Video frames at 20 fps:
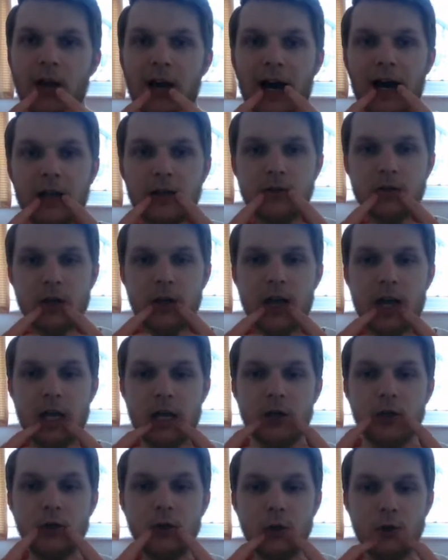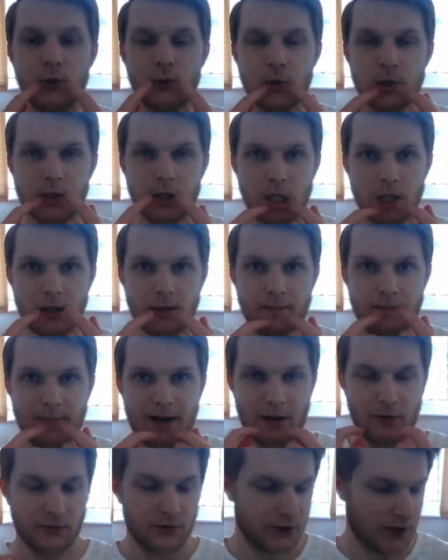and a looser
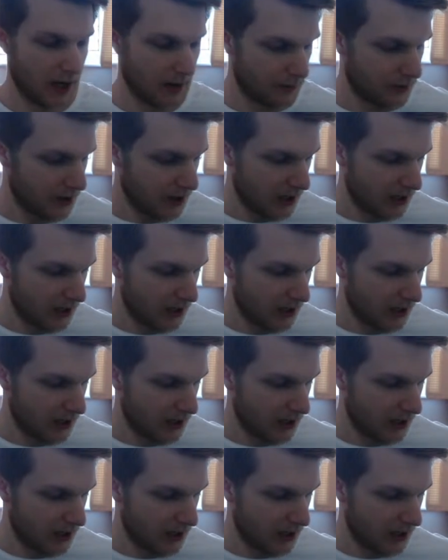mouth shape.